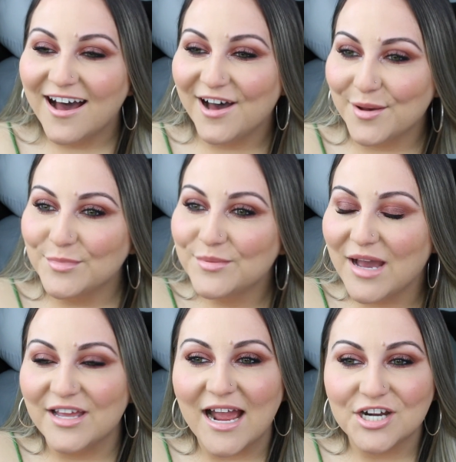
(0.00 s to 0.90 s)
Um,
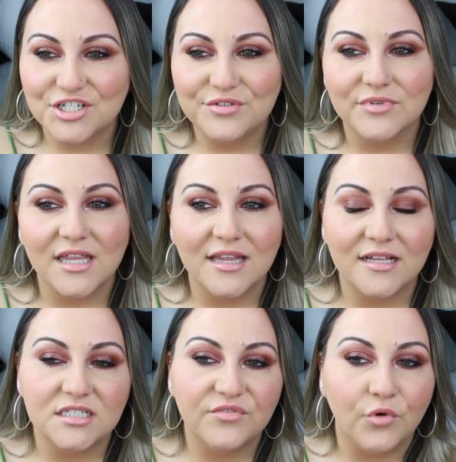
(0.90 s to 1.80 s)
I actually really
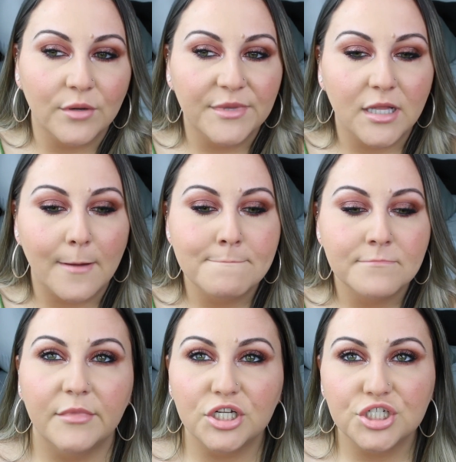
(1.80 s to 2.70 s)
like this formula.
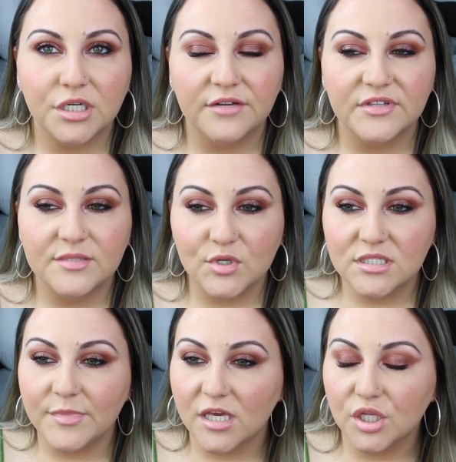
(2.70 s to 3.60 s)
I'm not sure if it's
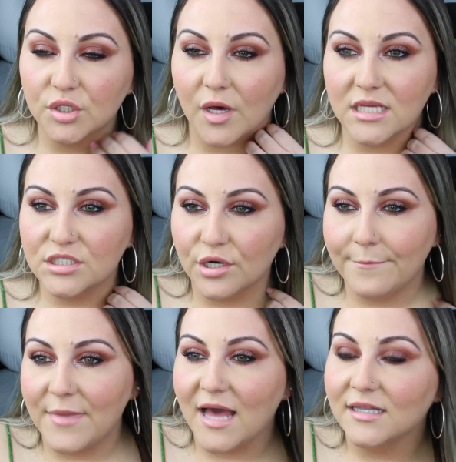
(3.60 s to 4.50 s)
supposed to be a gloss or
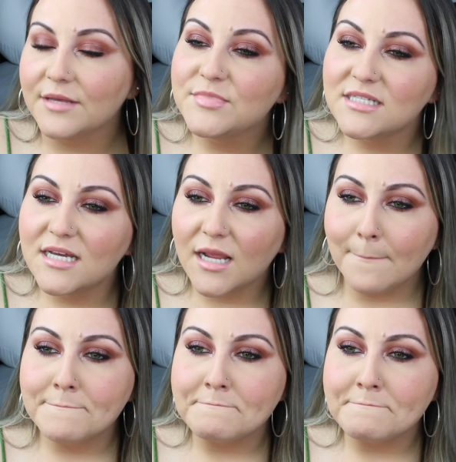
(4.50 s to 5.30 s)
a matte lipstick.